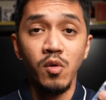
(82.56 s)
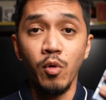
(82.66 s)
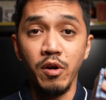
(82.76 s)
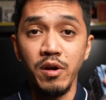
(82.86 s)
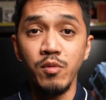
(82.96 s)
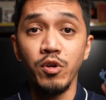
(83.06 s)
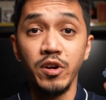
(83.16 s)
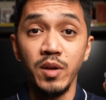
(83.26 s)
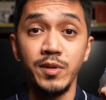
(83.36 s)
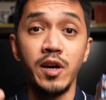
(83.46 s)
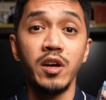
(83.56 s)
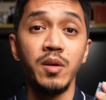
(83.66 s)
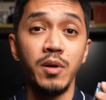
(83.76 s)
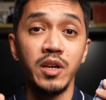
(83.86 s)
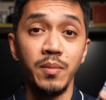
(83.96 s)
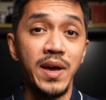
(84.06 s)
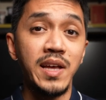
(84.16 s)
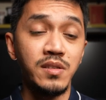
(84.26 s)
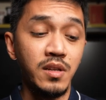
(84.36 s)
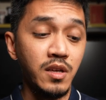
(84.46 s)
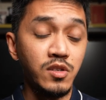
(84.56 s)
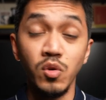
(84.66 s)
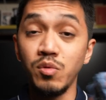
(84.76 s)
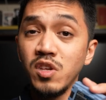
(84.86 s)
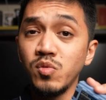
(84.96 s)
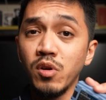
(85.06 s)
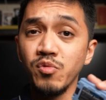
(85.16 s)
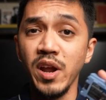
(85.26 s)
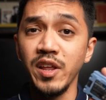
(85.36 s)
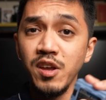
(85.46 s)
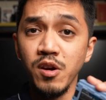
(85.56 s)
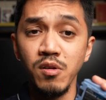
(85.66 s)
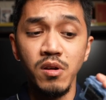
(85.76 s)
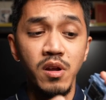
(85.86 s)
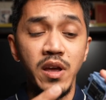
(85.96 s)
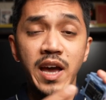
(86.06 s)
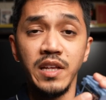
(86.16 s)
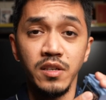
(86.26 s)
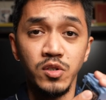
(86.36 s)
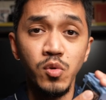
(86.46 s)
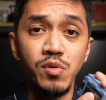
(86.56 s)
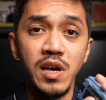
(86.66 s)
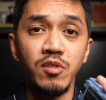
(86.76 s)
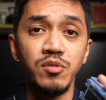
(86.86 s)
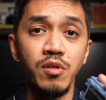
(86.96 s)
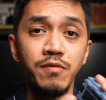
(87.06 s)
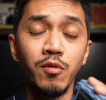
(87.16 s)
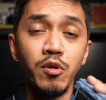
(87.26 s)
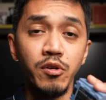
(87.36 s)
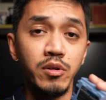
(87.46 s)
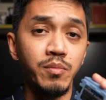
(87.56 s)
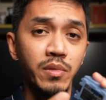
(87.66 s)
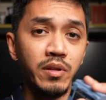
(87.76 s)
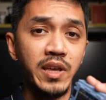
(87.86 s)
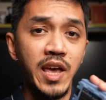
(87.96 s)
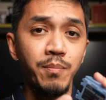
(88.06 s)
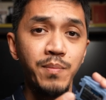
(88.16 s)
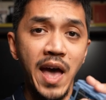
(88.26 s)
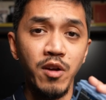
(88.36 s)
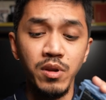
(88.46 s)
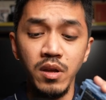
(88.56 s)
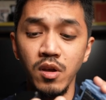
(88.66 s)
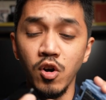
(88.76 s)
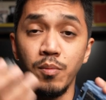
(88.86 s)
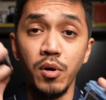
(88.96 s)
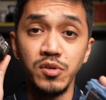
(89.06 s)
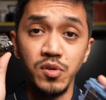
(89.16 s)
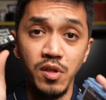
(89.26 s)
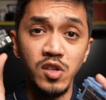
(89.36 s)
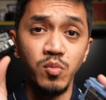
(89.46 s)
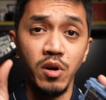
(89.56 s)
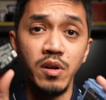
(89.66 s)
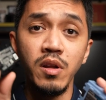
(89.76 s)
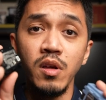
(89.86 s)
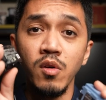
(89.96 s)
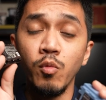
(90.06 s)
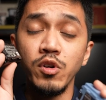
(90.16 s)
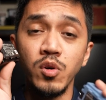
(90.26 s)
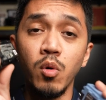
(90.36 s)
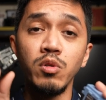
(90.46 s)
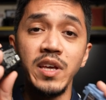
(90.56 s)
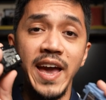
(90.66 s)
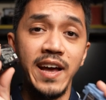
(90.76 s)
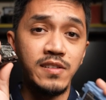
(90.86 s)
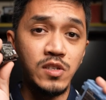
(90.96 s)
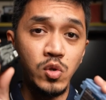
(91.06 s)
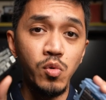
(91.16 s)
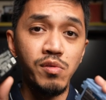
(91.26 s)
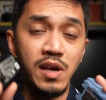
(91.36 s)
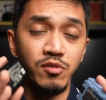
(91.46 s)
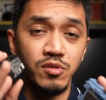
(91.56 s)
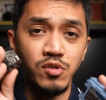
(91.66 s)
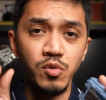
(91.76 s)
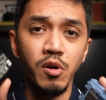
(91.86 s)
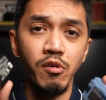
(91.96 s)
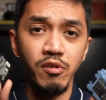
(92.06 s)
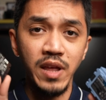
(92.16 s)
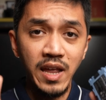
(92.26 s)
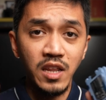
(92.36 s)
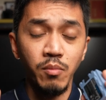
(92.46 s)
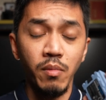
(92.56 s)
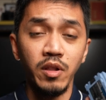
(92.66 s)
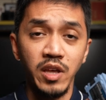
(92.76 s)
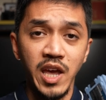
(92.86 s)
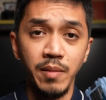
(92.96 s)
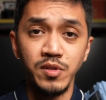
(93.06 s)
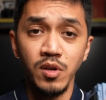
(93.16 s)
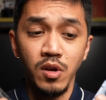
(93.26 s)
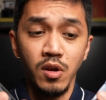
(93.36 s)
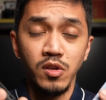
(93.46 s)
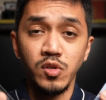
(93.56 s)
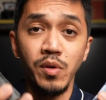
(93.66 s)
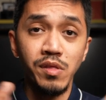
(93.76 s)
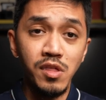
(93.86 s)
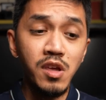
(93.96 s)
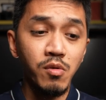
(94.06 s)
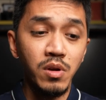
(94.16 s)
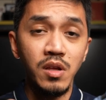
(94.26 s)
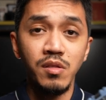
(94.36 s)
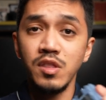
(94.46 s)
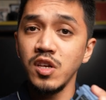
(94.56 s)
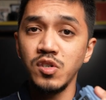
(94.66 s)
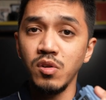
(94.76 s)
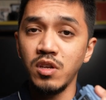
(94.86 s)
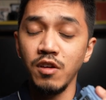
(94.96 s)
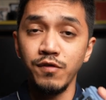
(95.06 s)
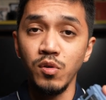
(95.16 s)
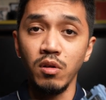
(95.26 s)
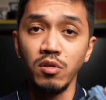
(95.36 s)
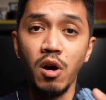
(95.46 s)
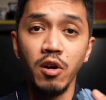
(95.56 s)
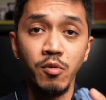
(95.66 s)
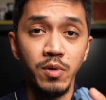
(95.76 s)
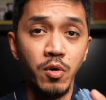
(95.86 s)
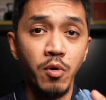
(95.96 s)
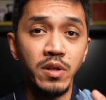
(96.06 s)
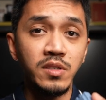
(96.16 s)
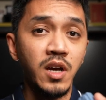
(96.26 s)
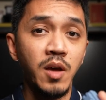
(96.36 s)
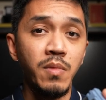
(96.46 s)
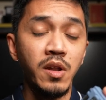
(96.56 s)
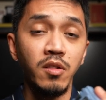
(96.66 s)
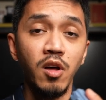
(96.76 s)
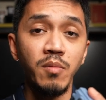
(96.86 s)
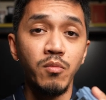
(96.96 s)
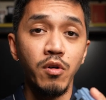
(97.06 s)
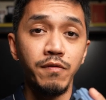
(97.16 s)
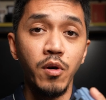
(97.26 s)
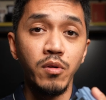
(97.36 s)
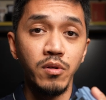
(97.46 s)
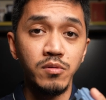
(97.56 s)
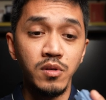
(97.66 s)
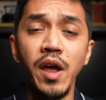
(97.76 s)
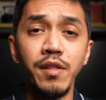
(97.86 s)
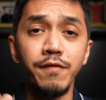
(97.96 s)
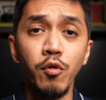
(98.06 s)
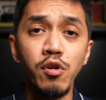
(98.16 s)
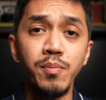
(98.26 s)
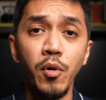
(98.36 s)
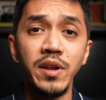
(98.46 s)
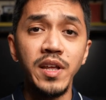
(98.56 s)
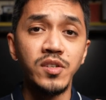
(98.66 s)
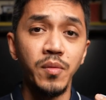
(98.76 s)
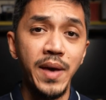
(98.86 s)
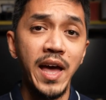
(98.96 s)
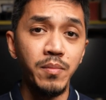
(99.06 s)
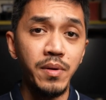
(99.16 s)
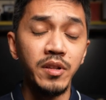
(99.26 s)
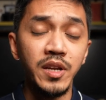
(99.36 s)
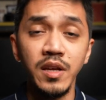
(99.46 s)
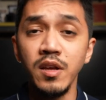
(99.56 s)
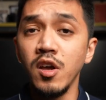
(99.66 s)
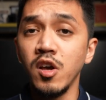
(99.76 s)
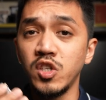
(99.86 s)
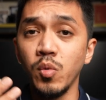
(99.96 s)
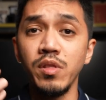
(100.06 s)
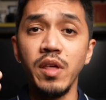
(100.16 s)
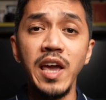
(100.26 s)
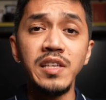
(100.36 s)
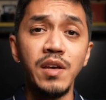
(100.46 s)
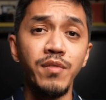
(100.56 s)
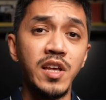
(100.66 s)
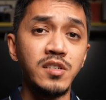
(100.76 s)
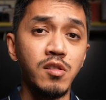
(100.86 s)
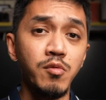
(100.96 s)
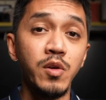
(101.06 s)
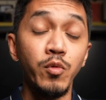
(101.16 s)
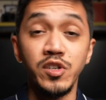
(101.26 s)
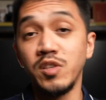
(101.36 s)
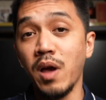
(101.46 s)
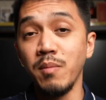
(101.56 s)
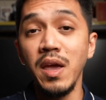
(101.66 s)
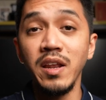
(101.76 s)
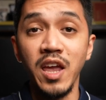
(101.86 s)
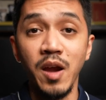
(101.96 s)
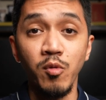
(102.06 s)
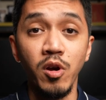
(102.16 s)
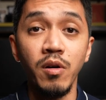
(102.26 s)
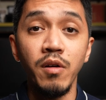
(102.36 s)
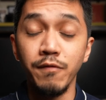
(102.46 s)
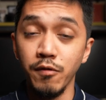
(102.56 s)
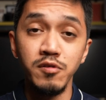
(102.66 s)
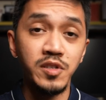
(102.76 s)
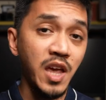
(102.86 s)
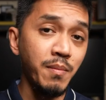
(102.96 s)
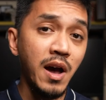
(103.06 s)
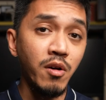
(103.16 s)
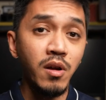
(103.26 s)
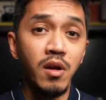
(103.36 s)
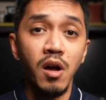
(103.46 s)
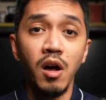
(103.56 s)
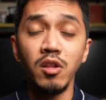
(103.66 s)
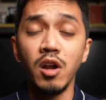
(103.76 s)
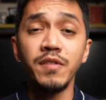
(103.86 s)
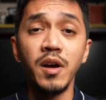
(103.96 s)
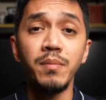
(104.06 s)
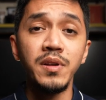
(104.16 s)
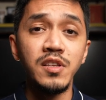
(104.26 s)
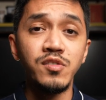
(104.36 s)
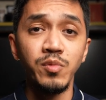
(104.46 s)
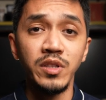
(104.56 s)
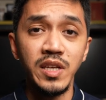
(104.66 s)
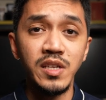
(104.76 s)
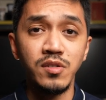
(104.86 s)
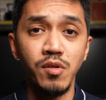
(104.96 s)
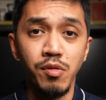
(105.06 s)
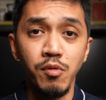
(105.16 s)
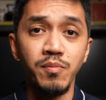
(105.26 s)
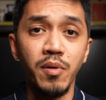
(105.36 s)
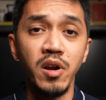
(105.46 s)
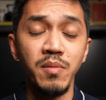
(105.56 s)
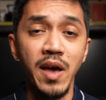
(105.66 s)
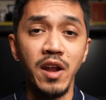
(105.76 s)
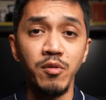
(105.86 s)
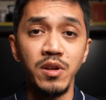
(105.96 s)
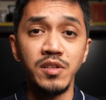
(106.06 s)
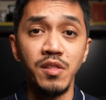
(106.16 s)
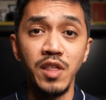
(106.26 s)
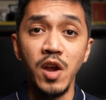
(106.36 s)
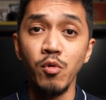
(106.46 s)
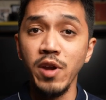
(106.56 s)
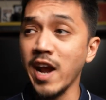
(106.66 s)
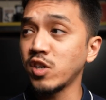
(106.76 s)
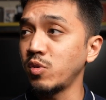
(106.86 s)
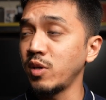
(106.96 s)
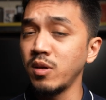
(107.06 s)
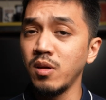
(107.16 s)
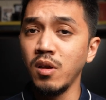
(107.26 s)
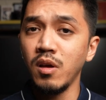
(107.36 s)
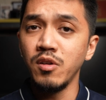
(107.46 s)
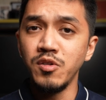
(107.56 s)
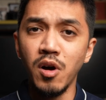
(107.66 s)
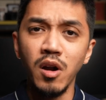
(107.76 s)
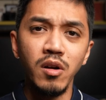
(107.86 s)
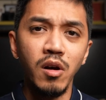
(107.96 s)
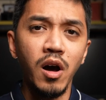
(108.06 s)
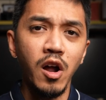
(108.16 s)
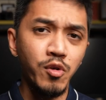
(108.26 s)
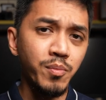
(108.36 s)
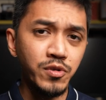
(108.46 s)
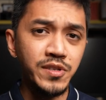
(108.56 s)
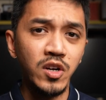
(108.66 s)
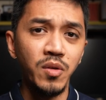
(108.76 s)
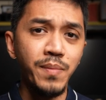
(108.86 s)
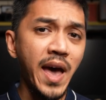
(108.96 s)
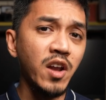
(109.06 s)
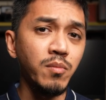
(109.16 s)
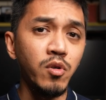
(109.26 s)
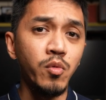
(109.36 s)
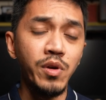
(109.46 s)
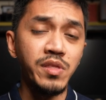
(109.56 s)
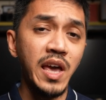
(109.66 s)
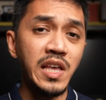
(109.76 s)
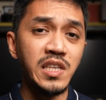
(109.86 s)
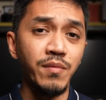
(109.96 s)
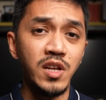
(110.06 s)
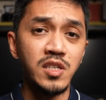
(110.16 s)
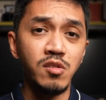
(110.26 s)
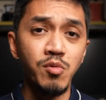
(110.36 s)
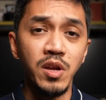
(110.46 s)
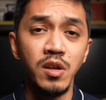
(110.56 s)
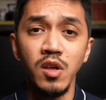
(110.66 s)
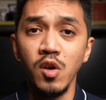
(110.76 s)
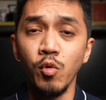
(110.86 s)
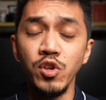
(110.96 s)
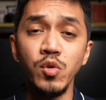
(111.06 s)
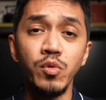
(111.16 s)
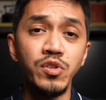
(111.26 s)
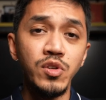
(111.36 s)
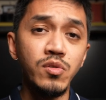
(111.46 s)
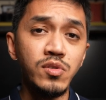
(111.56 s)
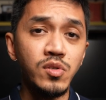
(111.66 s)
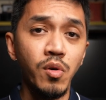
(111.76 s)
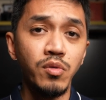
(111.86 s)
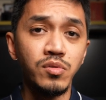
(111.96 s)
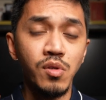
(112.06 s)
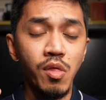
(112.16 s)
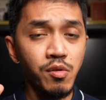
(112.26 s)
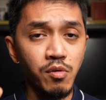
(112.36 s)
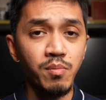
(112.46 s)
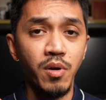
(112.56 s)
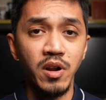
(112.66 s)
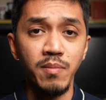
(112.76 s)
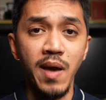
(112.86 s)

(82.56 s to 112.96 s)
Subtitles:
wherein we're gonna be talking about capacity. So this one right here has a 2,400 milliamp battery, opposed to this one, which only has 2,280 milliamps. So in theory, this should give you a longer recording time and a lot more photos. And the fourth point is compatibility. So when the A7S III, which is my main camera, first came out, a lot of companies released third-party batteries and they were actually not 100% compatible with the A7S III. When you would use those third-party